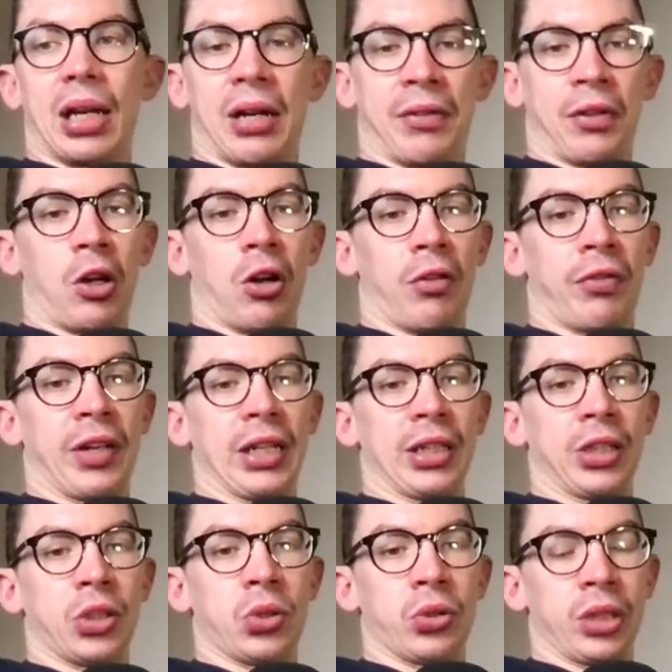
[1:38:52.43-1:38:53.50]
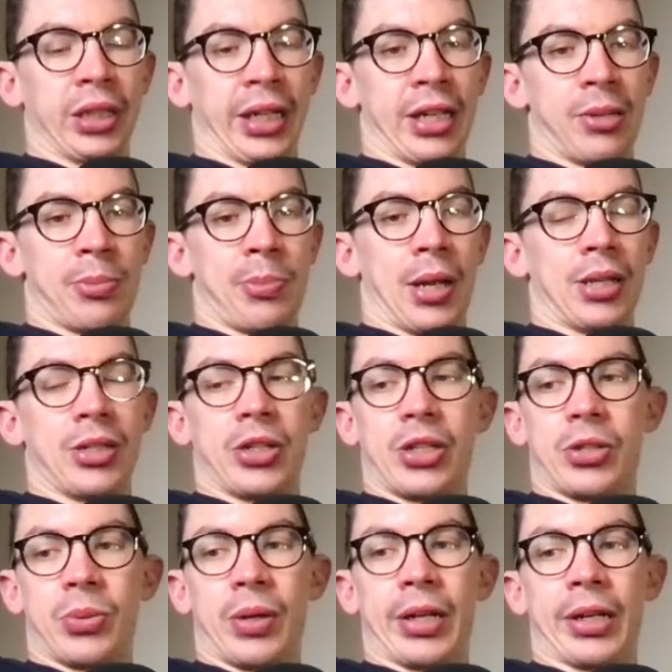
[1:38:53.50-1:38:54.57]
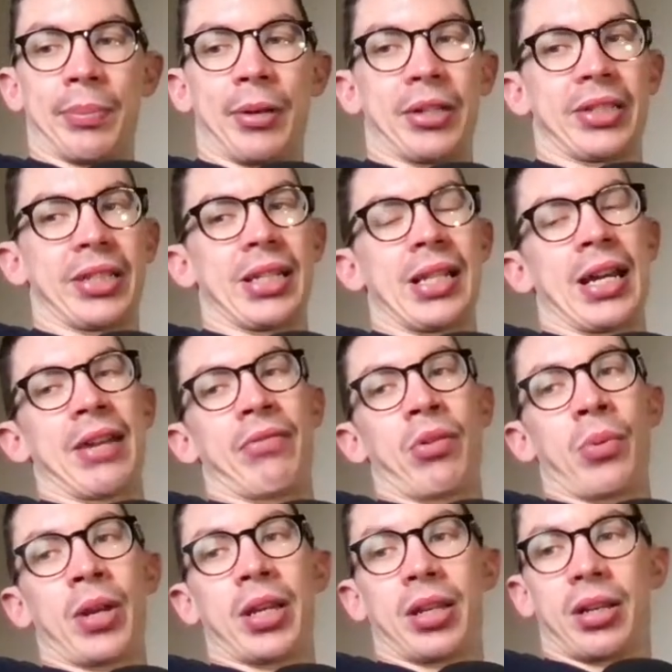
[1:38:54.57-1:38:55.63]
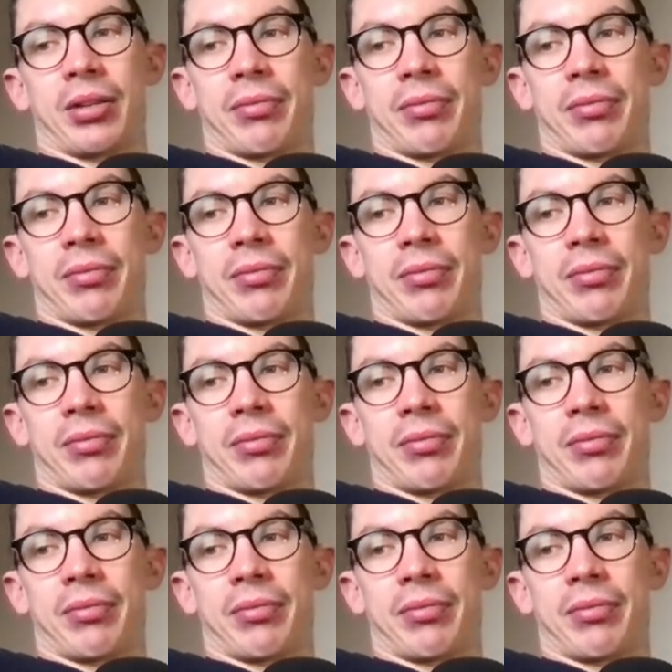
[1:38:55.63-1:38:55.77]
I've got a feeling Gordon gets benched this week, but I say that every week.